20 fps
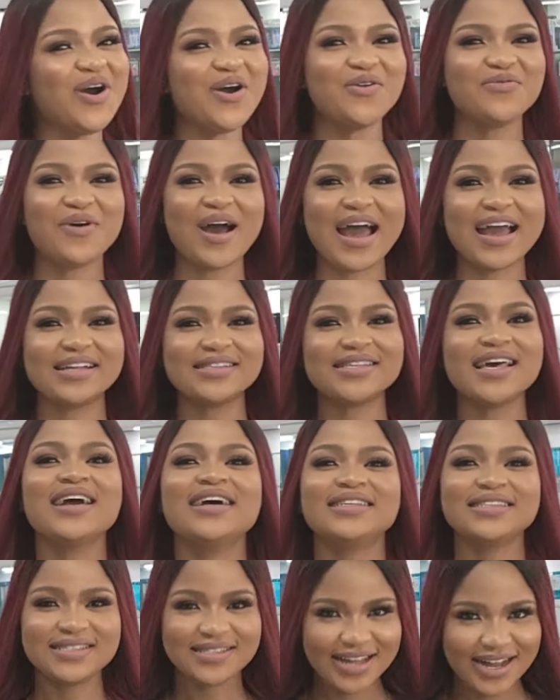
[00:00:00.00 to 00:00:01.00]
right.
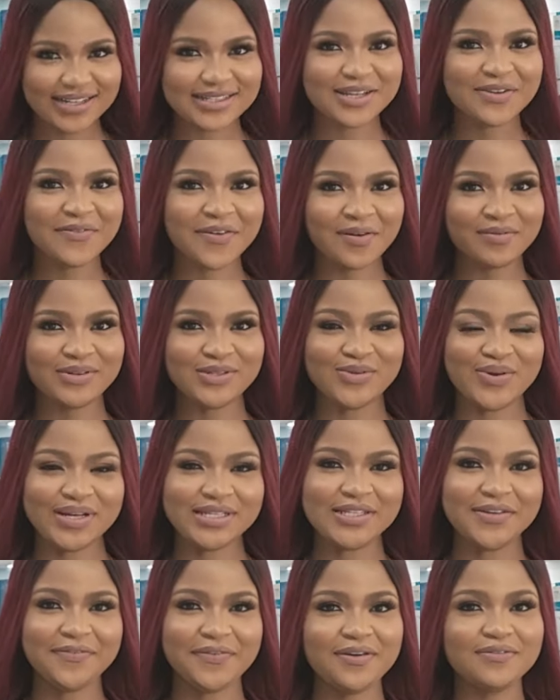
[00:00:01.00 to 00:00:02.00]
Starting from the
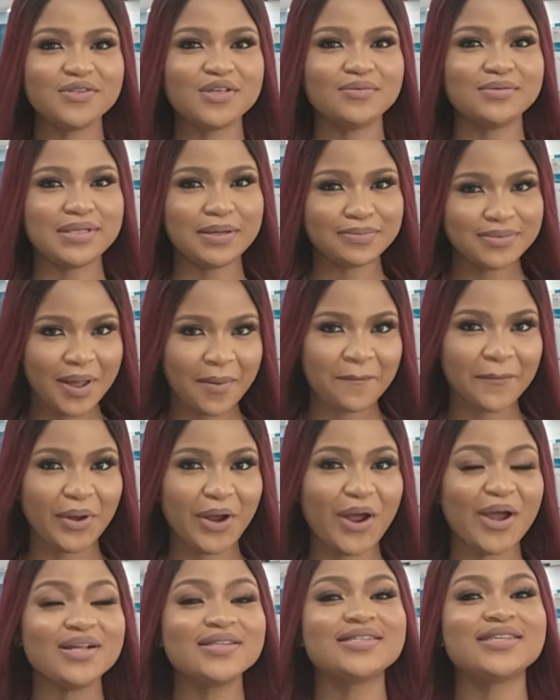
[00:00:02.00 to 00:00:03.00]
25th of September
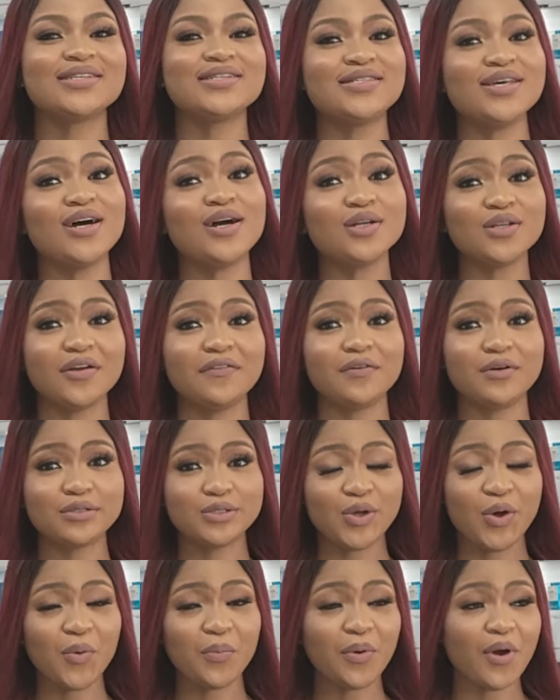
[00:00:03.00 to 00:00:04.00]
to the 3rd of
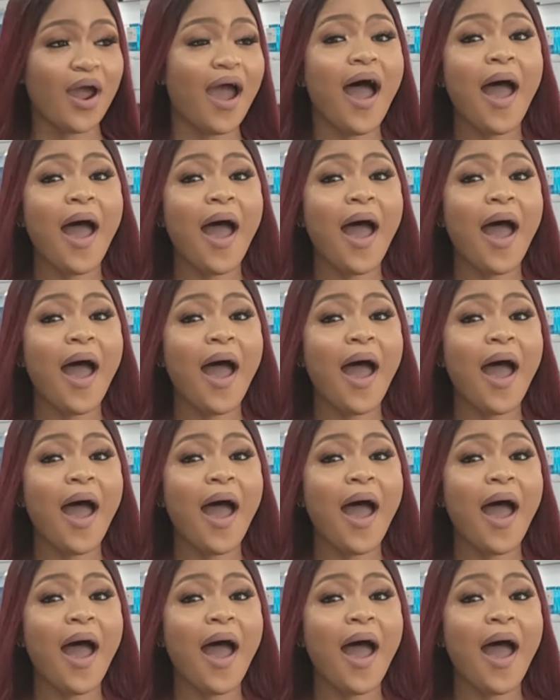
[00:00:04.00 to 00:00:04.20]
October,